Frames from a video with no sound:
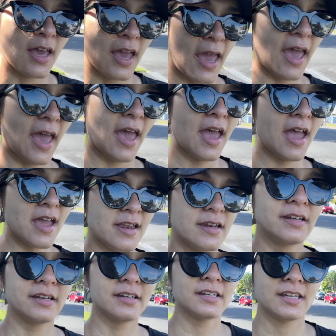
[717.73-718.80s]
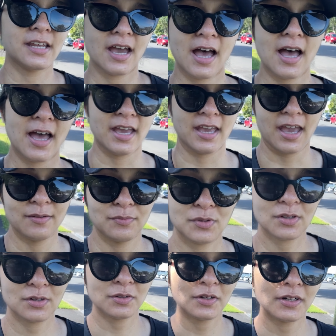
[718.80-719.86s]
and I
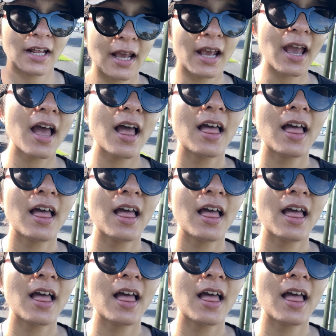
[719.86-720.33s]
absolutely